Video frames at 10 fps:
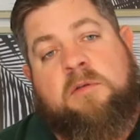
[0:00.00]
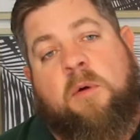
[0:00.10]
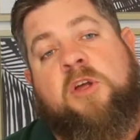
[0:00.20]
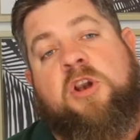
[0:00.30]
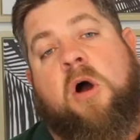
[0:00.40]

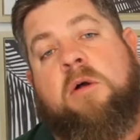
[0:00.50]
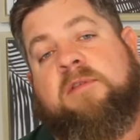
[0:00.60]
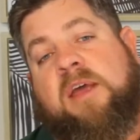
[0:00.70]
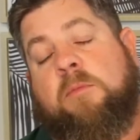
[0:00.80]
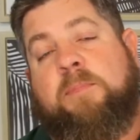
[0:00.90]
So on the
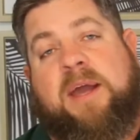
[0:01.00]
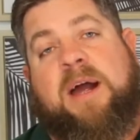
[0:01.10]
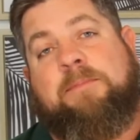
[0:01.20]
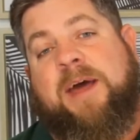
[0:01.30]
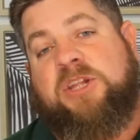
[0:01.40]
nose there, you'll
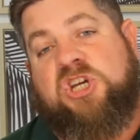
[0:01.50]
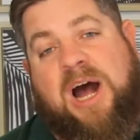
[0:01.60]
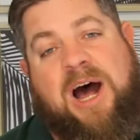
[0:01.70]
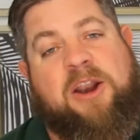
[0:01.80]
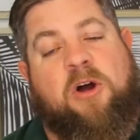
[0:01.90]
pick up that
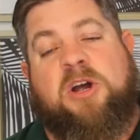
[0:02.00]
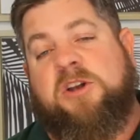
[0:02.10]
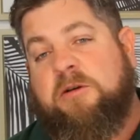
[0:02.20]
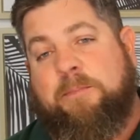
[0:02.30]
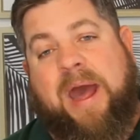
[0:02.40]
charred oak
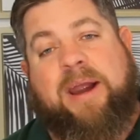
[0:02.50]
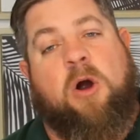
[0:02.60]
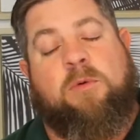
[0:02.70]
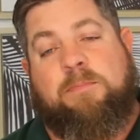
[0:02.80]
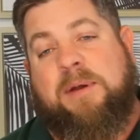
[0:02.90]
and
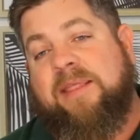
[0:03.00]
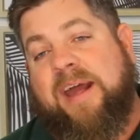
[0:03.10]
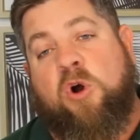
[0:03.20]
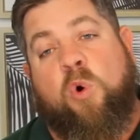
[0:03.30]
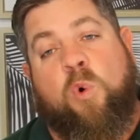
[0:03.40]
tobacco with a bit of that